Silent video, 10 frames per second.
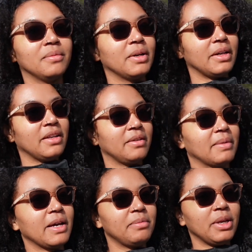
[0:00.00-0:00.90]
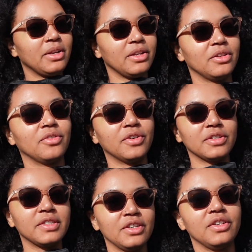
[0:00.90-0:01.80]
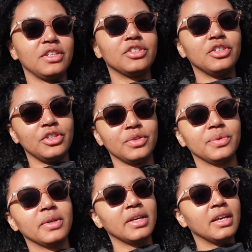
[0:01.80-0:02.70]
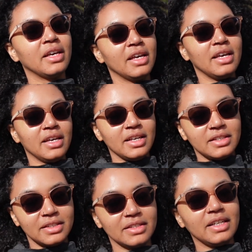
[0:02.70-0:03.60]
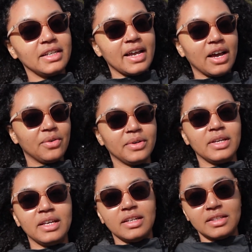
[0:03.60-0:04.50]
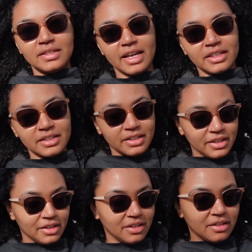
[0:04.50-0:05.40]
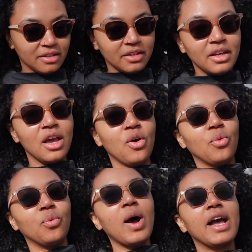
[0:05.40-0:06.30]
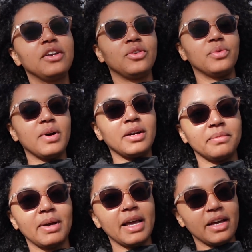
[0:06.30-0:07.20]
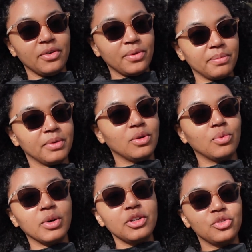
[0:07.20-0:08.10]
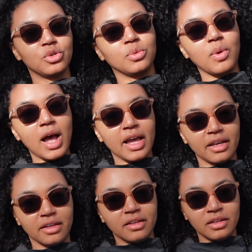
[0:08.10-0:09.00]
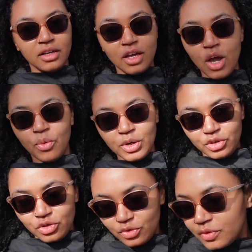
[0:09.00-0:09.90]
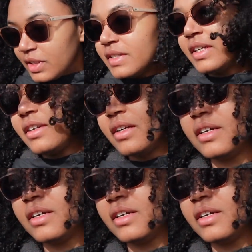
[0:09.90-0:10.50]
But in my opinion, the first thing you need to do is to sit down and assess, why do you want to buy a home? What is your why? What is your reason?